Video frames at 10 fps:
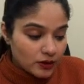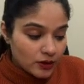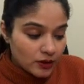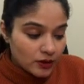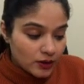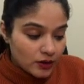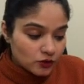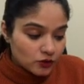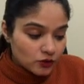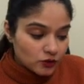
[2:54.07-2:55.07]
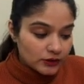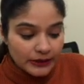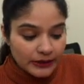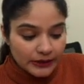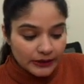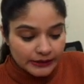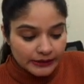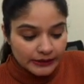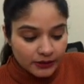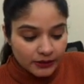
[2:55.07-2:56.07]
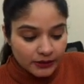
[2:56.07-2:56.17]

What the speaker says: so this will be ethane.